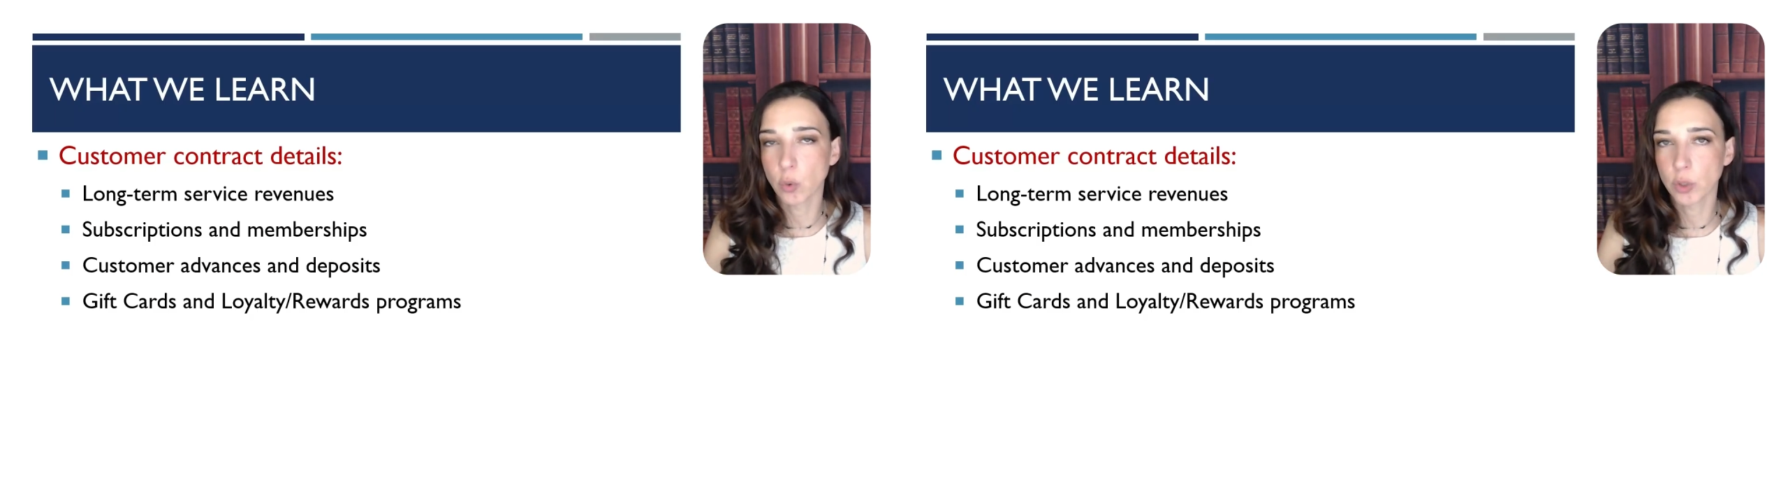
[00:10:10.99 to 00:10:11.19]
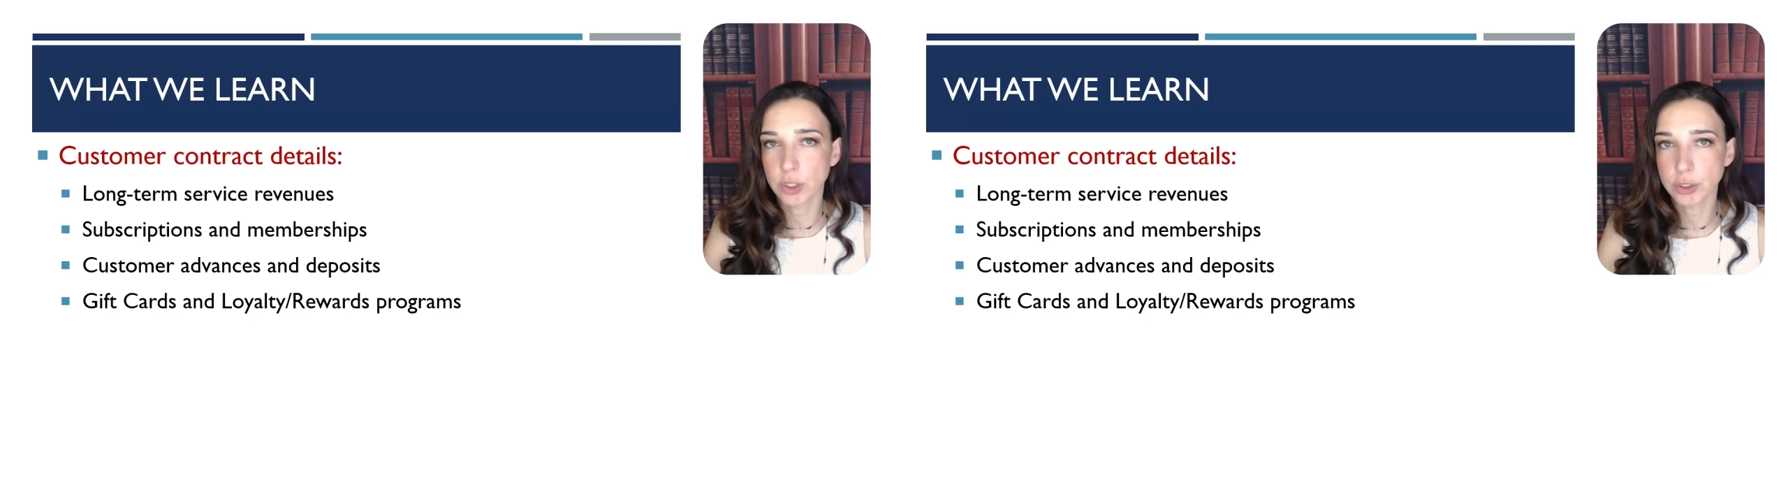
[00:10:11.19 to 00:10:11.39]

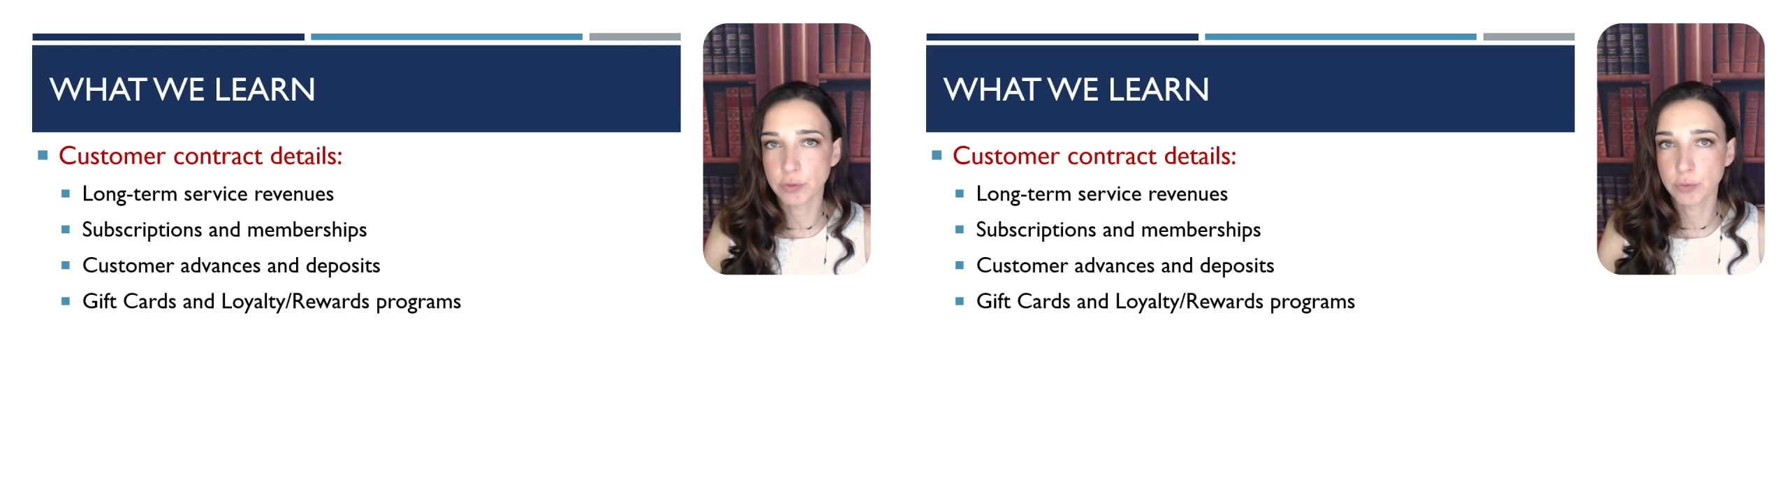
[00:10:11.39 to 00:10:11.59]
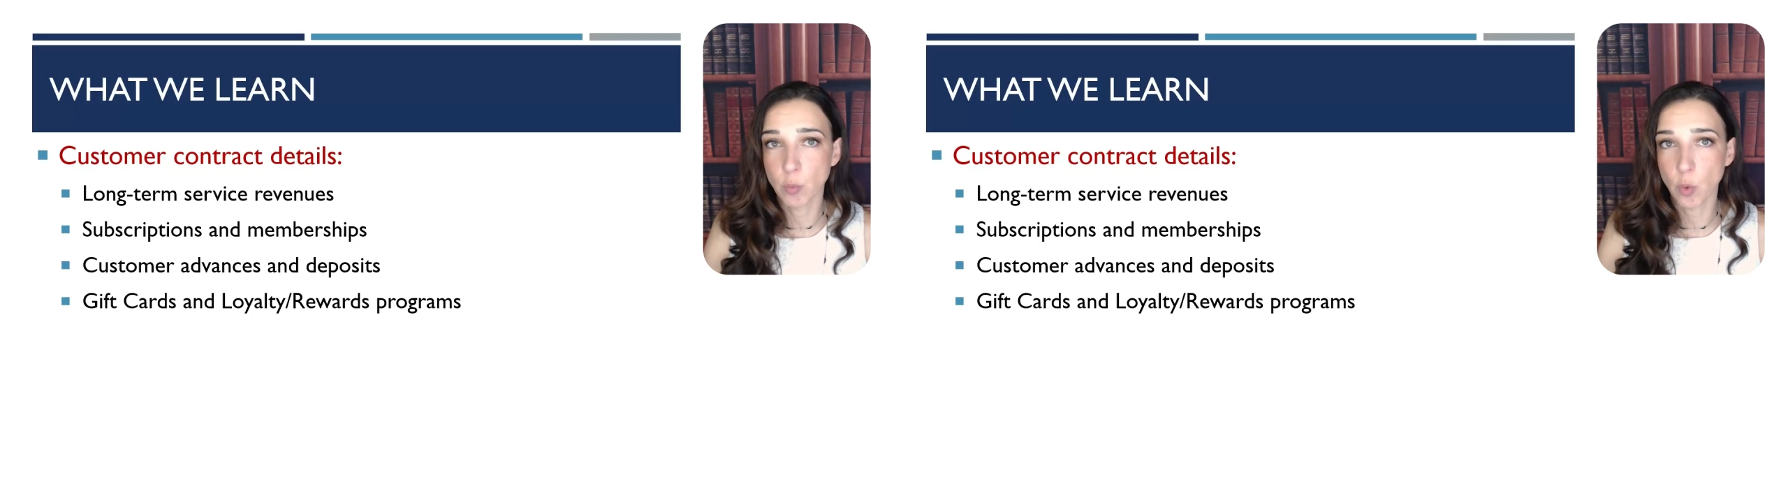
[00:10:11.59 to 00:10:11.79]

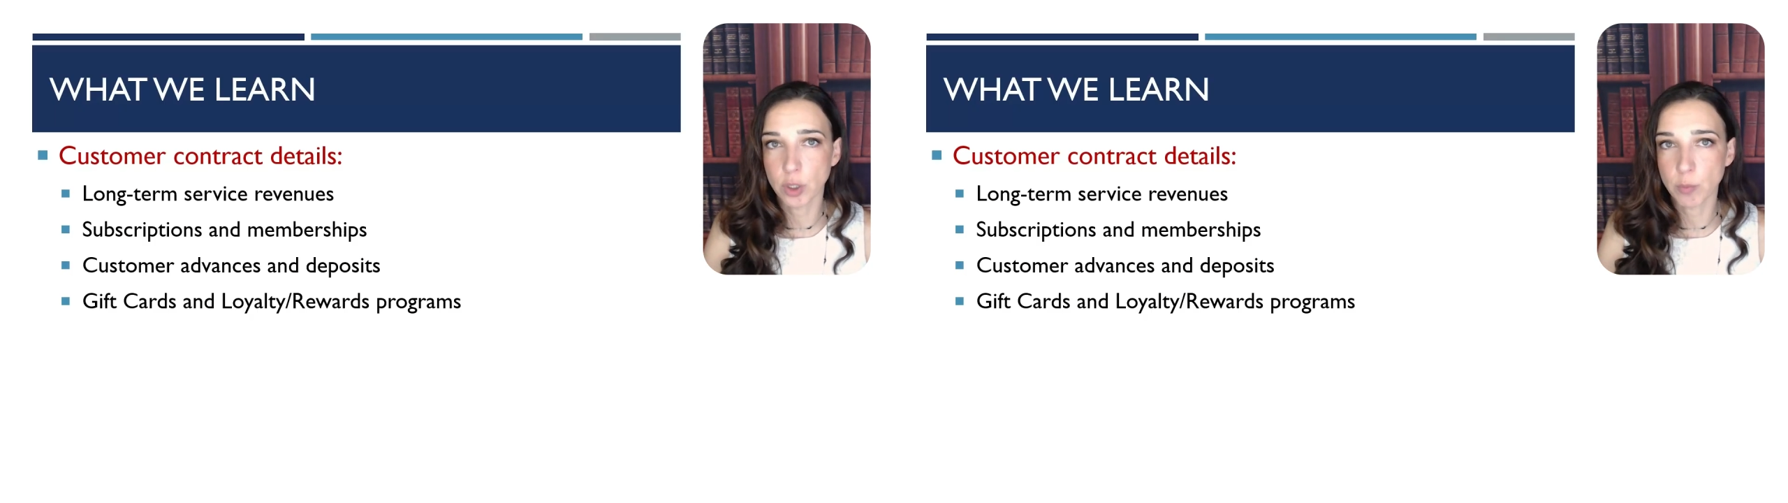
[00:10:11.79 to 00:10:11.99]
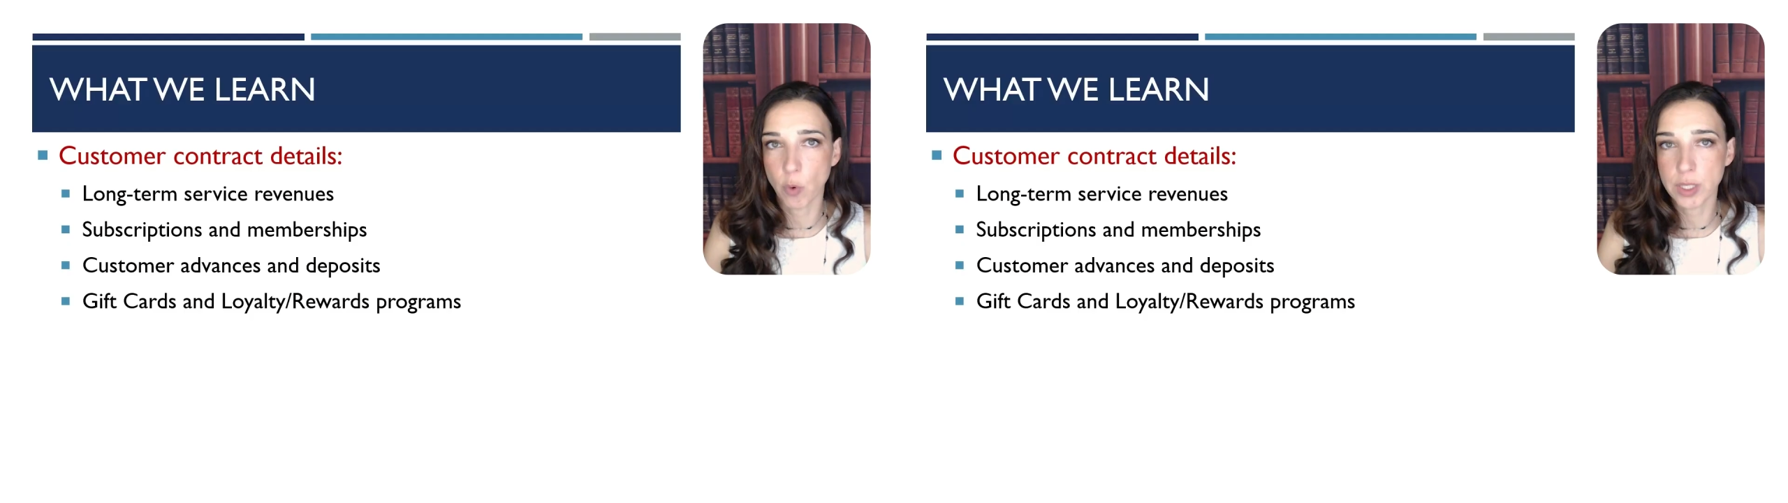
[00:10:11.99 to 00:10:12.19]
loyalty,
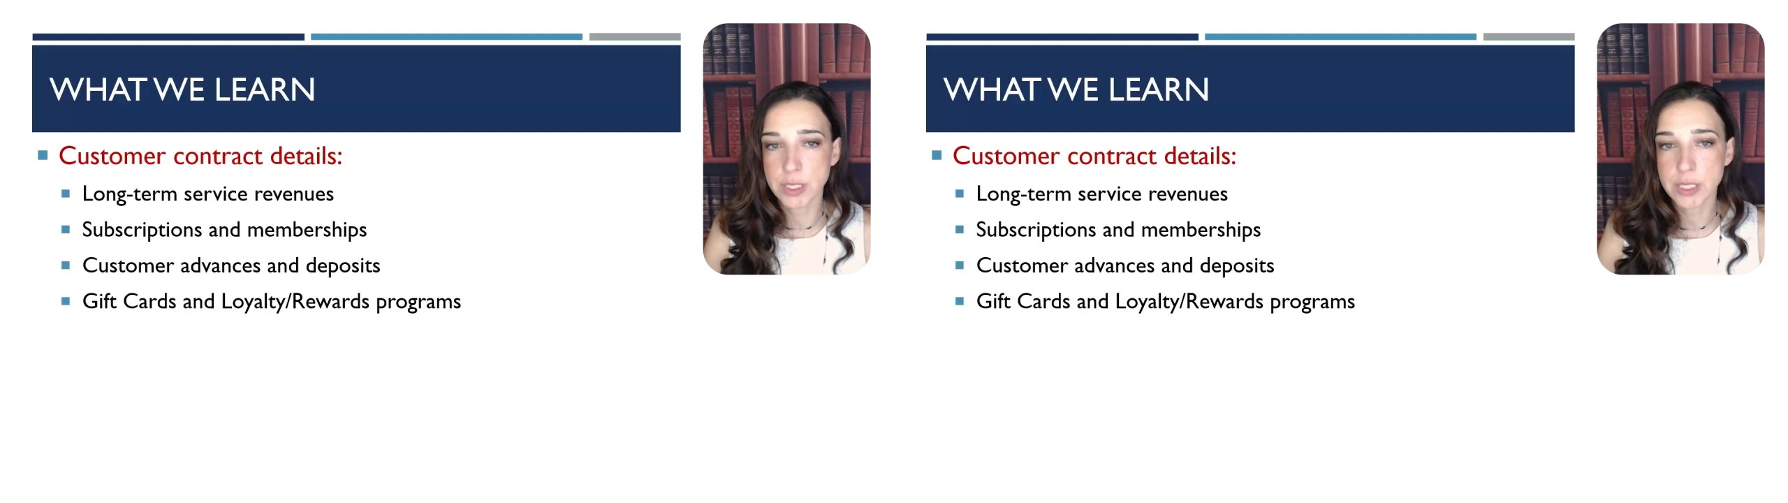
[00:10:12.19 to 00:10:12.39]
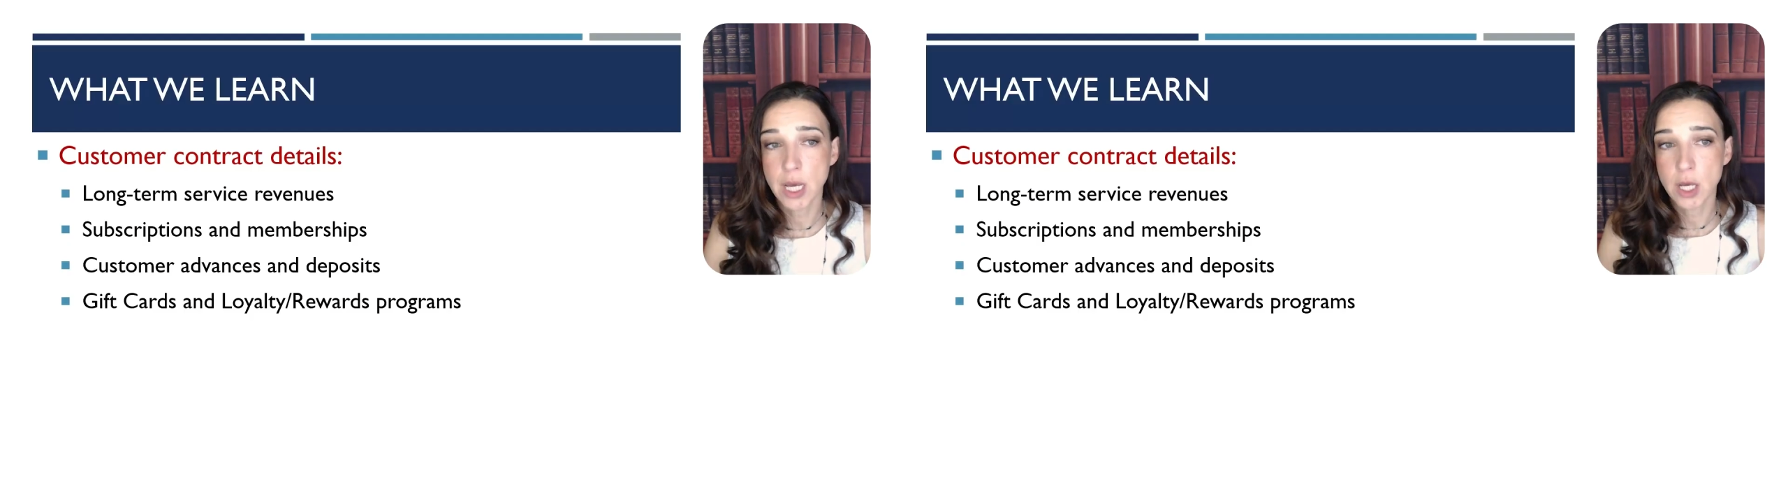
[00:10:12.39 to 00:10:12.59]
reward
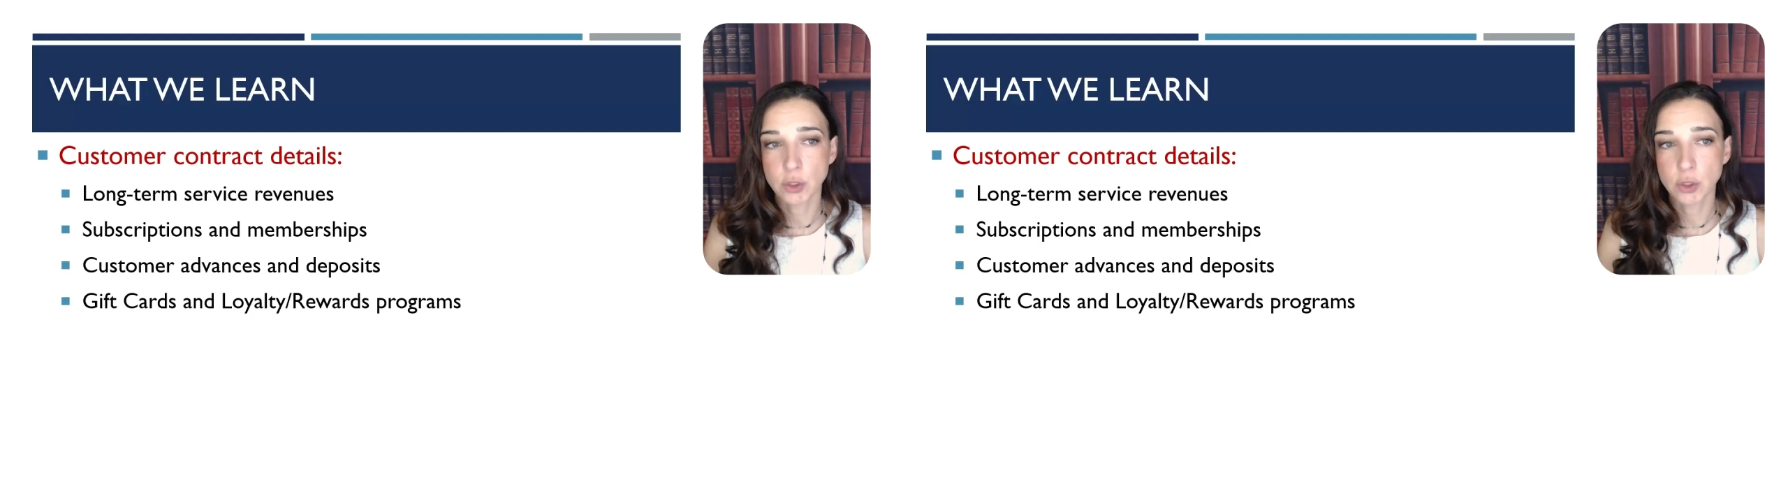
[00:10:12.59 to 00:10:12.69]
points?